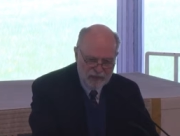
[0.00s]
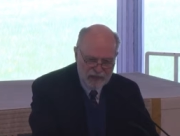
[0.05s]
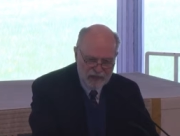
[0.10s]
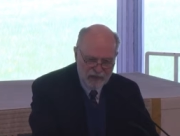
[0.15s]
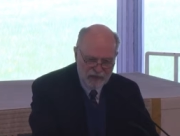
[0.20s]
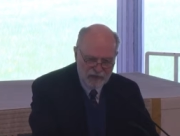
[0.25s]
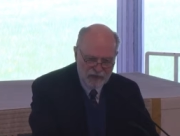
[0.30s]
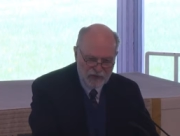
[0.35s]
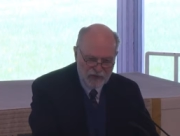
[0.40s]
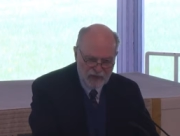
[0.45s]

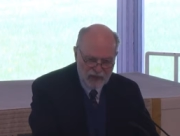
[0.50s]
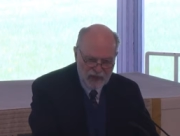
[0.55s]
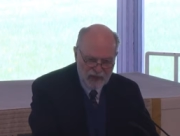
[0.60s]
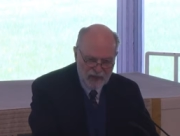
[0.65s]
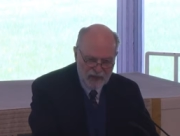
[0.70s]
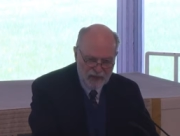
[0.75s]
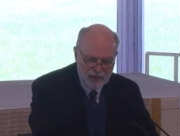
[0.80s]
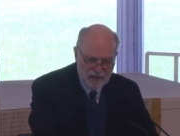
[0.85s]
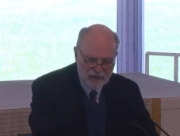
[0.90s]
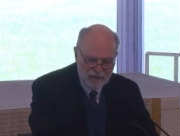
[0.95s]
being
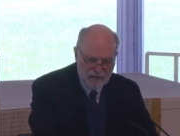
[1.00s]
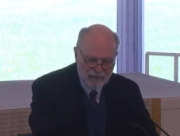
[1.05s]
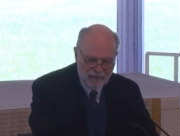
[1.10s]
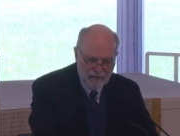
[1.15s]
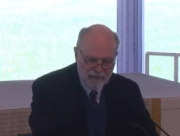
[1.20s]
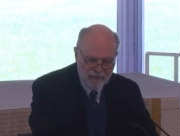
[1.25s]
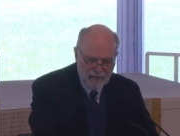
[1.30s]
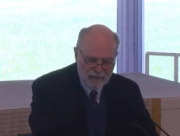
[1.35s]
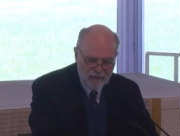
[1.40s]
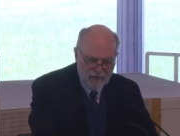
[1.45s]
said.
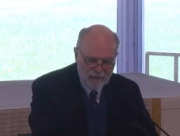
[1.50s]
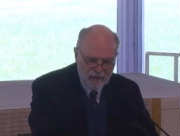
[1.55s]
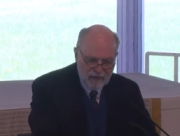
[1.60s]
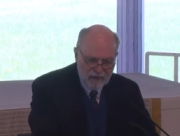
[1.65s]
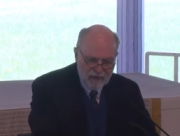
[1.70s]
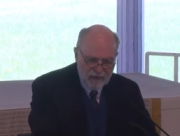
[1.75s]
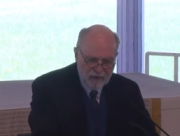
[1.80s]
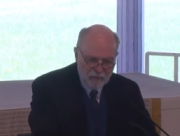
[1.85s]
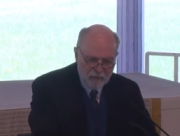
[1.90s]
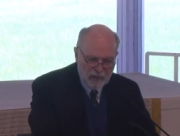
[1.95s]

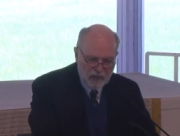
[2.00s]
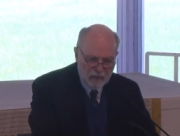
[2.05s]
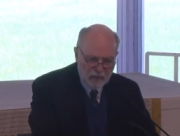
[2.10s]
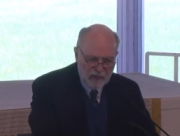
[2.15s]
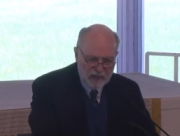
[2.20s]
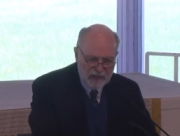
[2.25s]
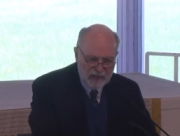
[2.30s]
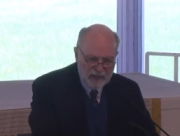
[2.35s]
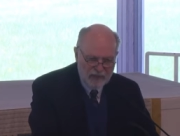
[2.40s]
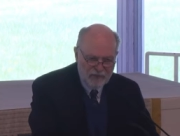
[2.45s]
But I
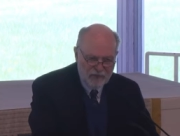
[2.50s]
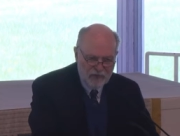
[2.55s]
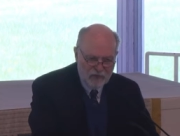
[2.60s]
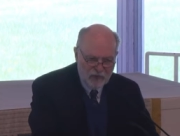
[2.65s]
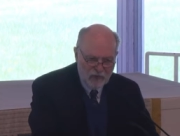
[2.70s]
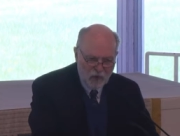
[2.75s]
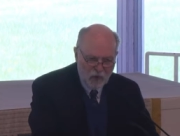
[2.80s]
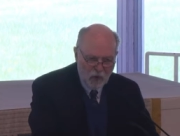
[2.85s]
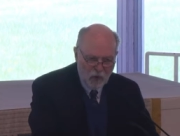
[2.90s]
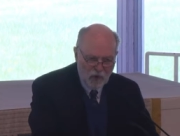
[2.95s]
want to give you
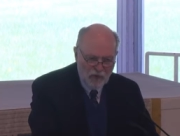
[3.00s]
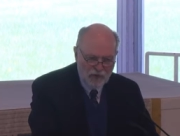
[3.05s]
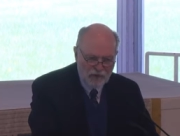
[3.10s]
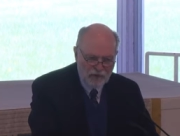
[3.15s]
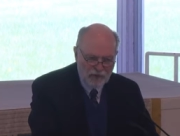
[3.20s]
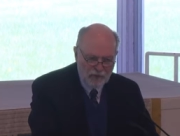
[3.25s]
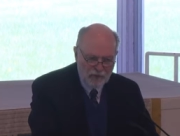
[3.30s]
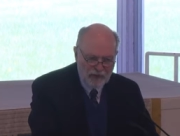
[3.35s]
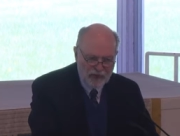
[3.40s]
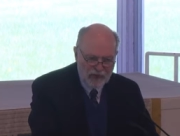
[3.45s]
a quote
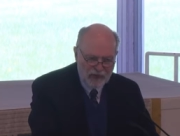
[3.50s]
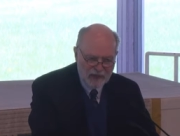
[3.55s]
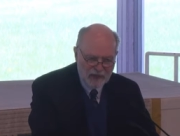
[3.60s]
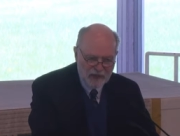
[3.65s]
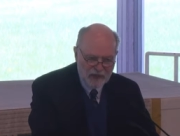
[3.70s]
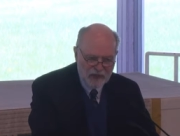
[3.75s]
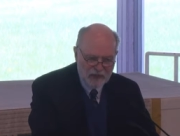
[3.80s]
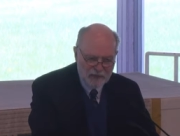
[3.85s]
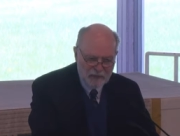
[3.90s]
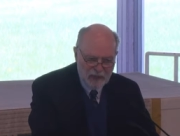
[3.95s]
from
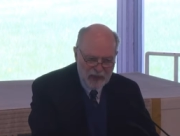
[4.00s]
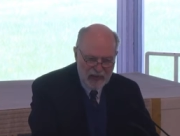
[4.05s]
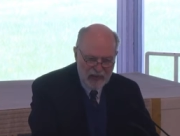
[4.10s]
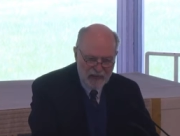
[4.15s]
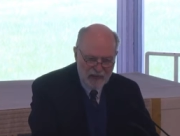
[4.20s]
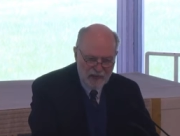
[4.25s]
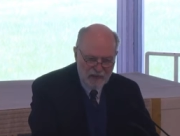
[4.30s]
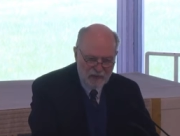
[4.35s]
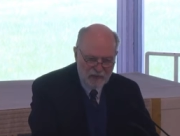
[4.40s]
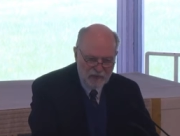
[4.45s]
Gus
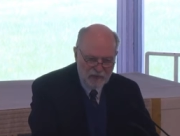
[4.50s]
Speth,